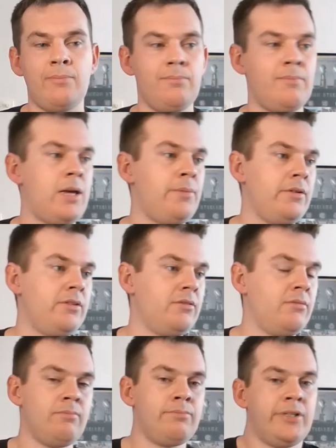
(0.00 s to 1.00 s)
maybe
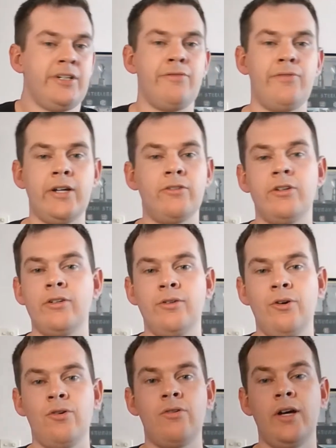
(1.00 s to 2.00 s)
bring a veteran
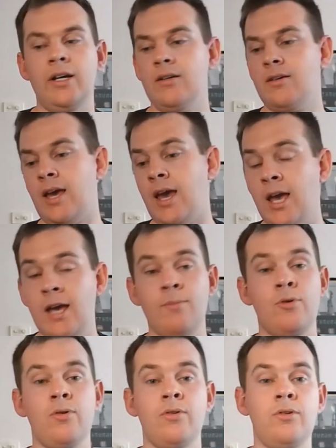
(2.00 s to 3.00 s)
or like Cam
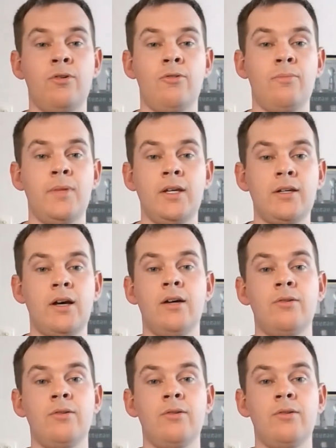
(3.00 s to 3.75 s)
or Minka